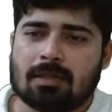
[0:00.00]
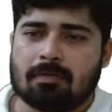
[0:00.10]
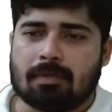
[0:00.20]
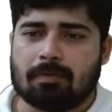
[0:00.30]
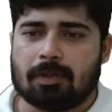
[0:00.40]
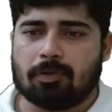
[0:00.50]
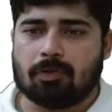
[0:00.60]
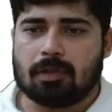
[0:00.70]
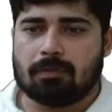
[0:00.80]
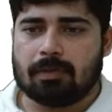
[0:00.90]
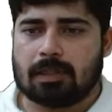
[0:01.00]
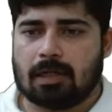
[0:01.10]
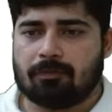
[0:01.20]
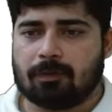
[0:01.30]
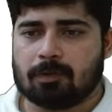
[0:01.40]
Maybe you will be
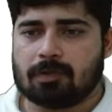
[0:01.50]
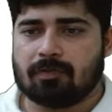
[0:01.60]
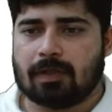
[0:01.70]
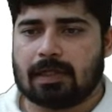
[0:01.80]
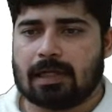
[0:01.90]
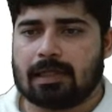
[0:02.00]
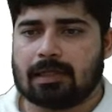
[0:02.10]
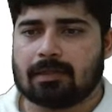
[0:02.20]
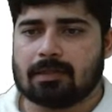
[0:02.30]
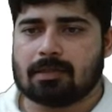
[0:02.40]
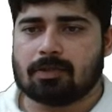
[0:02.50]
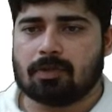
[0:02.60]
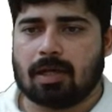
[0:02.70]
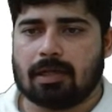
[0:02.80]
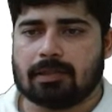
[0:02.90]
confused if I write like this.
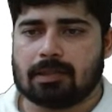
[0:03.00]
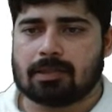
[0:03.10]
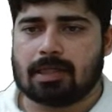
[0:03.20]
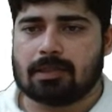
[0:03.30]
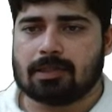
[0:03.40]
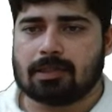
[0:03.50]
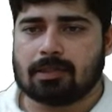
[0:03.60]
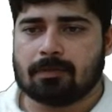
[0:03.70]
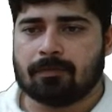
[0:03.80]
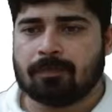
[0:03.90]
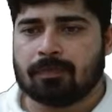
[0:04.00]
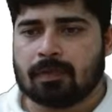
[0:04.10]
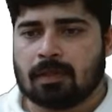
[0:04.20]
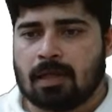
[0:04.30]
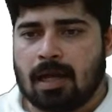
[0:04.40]
So I'll just change it.
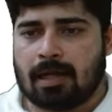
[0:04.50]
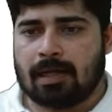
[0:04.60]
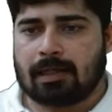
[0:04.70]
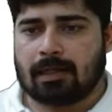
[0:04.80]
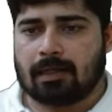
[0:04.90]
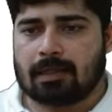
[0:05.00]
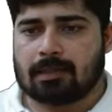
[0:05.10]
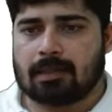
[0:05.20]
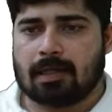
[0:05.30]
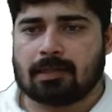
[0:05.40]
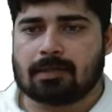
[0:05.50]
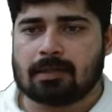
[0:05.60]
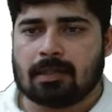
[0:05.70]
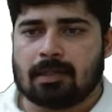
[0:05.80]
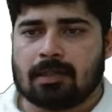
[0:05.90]
And I can write it
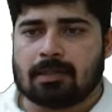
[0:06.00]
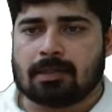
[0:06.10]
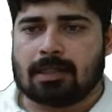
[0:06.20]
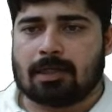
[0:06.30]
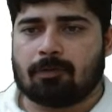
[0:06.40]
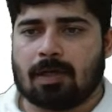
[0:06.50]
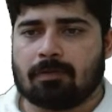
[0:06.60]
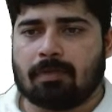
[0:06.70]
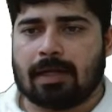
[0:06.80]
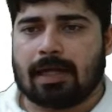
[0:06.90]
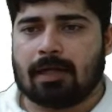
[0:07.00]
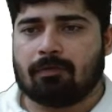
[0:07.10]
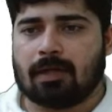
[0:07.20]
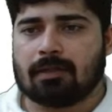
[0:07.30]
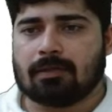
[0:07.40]
as z1 by
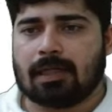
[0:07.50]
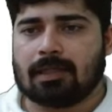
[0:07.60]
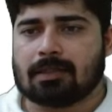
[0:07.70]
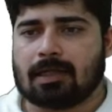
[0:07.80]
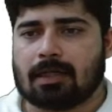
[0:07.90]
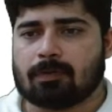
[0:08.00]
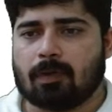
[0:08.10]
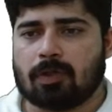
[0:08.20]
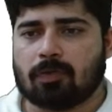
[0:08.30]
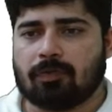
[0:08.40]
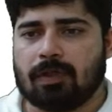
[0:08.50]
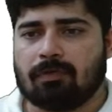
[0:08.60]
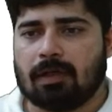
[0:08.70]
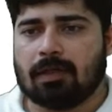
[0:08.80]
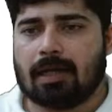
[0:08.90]
n1, that is correspond to
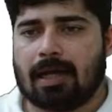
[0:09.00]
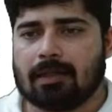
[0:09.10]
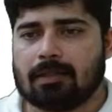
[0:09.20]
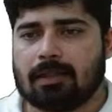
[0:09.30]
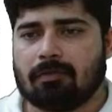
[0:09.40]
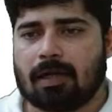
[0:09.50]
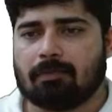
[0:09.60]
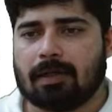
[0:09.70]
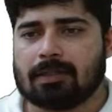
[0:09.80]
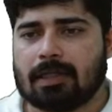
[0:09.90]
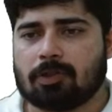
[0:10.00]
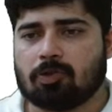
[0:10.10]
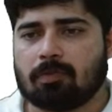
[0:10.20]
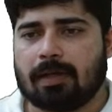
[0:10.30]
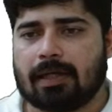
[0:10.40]
v1, and divide by
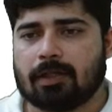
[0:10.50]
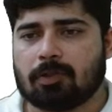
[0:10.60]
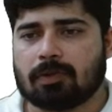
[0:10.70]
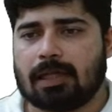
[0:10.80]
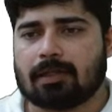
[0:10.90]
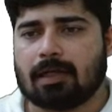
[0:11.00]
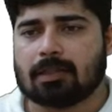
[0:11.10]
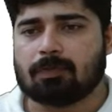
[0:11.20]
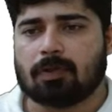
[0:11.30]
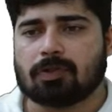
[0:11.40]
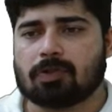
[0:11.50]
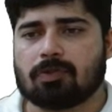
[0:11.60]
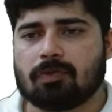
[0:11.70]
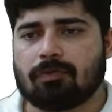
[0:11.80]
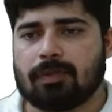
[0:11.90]
z2 by n2, that corresponds
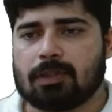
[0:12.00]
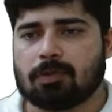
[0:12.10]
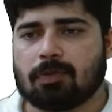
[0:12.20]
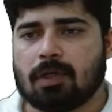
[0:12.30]
to v2. So